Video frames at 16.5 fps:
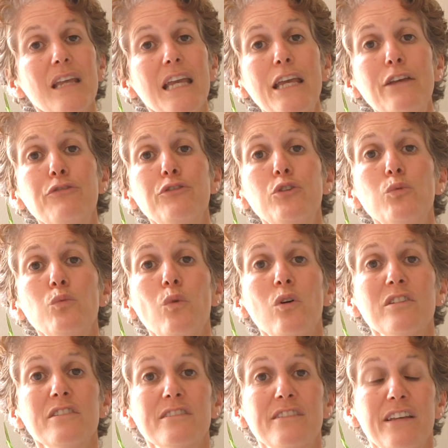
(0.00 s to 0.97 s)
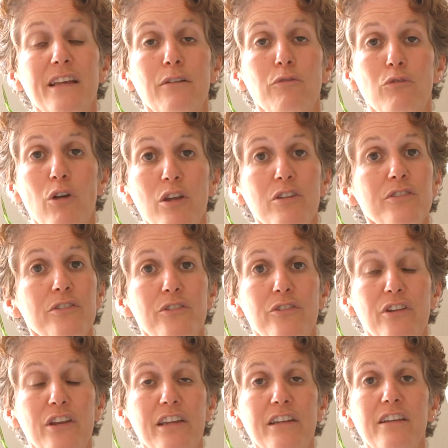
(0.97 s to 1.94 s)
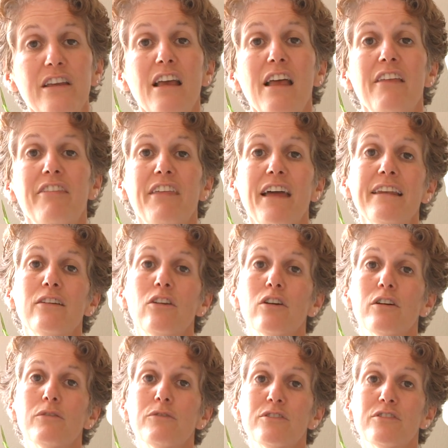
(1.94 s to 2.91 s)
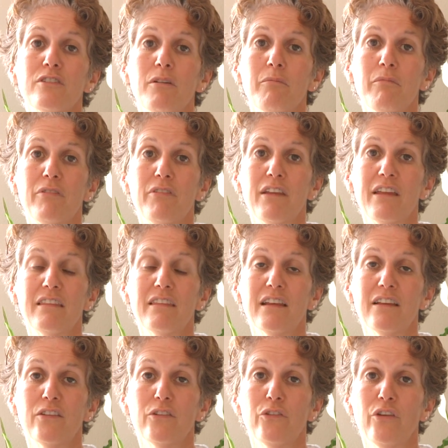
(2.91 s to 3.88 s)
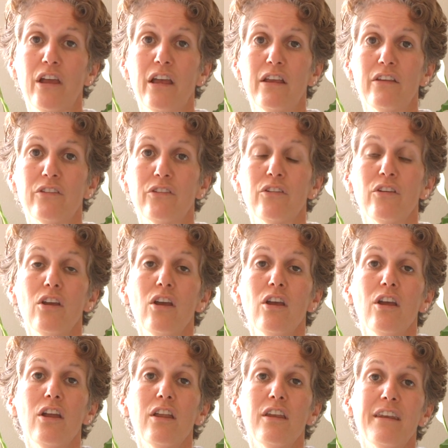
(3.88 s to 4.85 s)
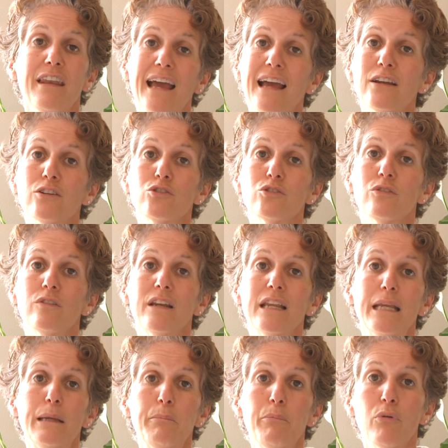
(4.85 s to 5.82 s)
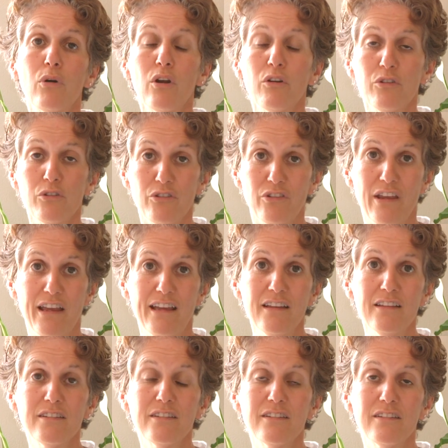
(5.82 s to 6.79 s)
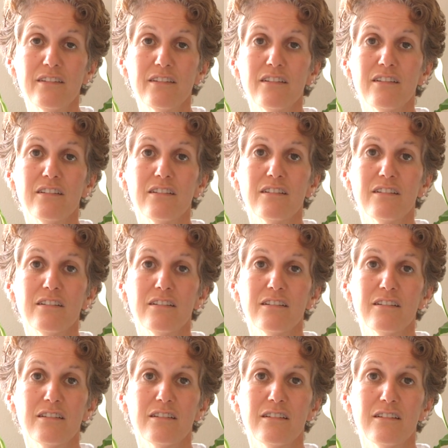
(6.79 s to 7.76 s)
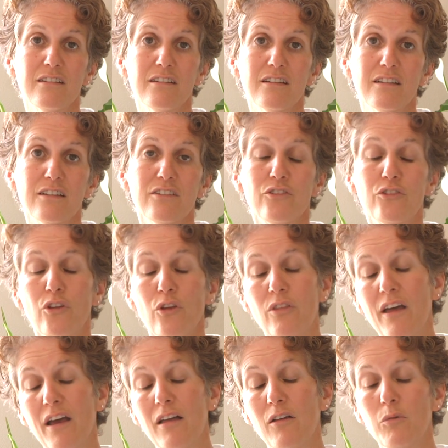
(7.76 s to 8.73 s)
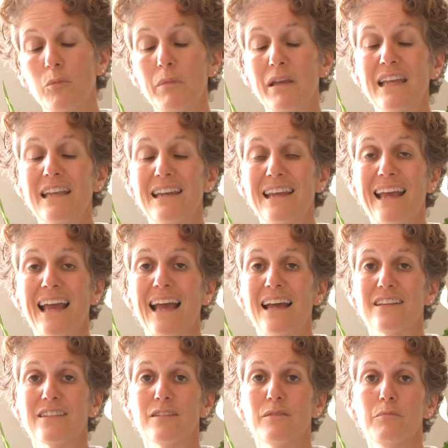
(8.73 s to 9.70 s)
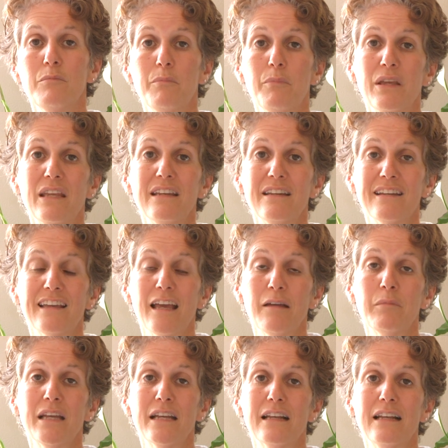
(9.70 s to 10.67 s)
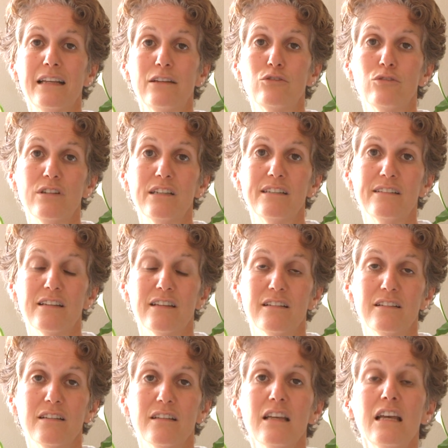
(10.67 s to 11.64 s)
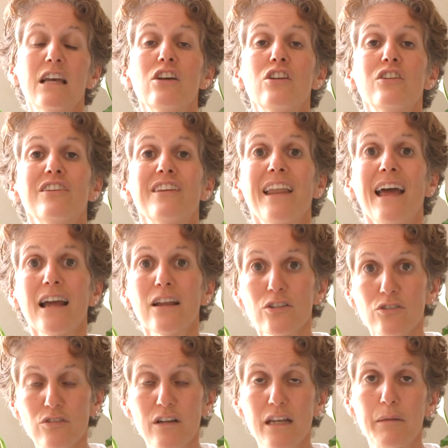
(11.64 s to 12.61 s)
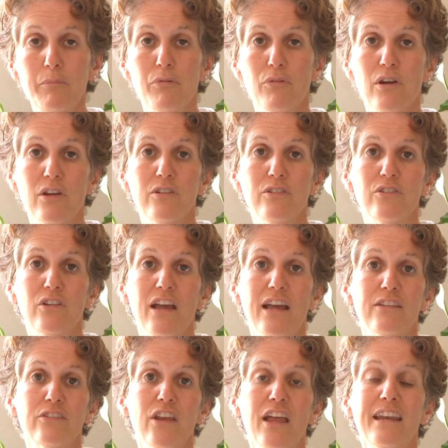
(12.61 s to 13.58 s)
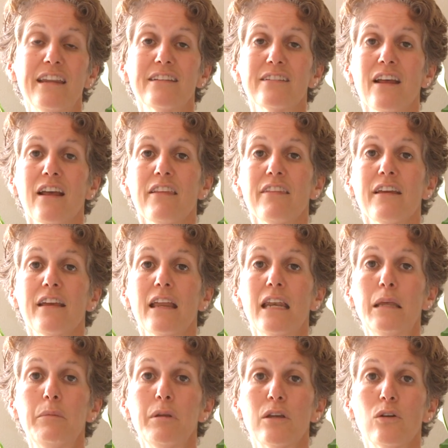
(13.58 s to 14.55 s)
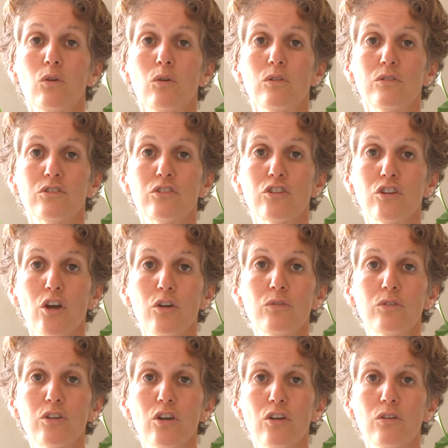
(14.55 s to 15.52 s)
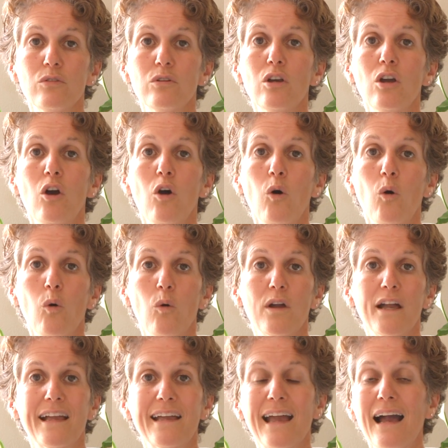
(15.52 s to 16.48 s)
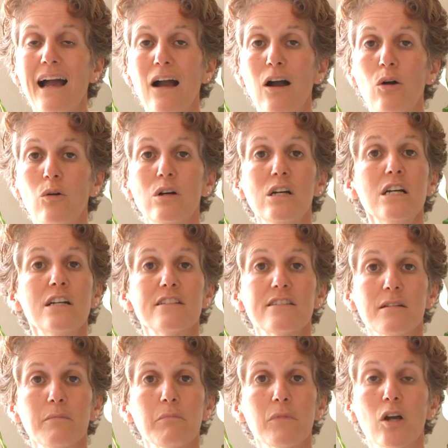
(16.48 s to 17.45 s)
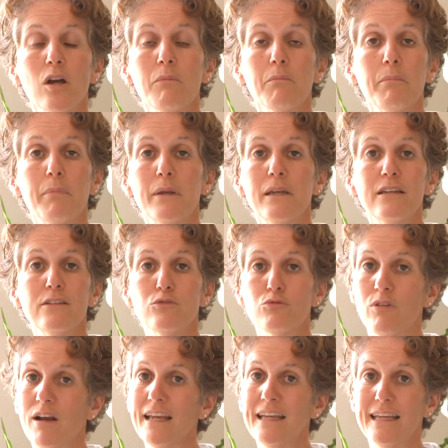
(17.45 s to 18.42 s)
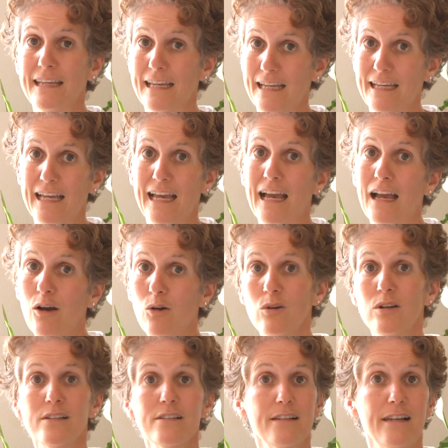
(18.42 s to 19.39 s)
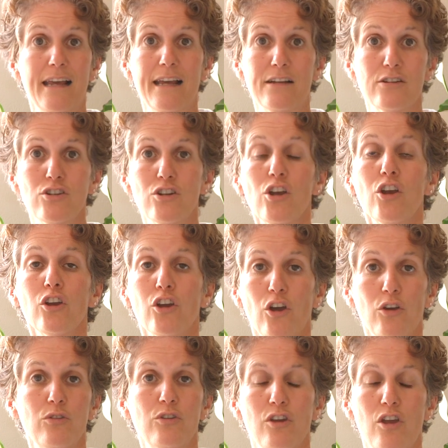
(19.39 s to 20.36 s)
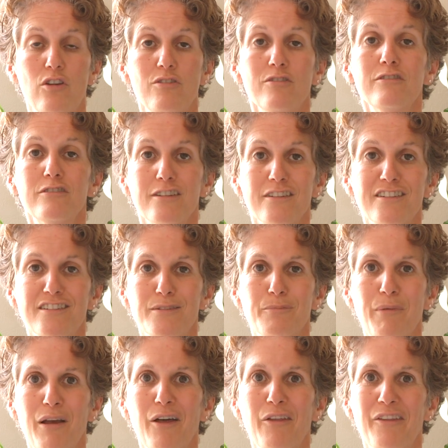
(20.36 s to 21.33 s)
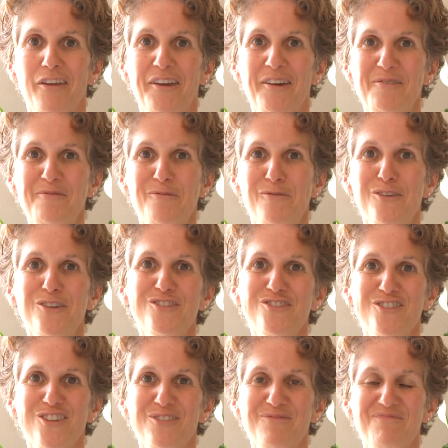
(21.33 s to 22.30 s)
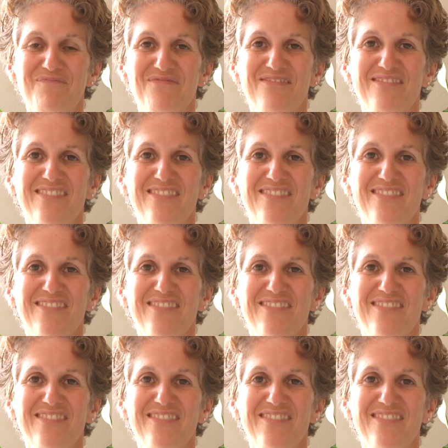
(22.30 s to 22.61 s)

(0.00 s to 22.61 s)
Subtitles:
If you want it roasted, then look for something that says naturally processed. So that will mean it hasn't been chemically treated. Naturally processed, and it's either going to be called cocoa or cacao. Some companies write cacao/cocoa to dispel the confusion.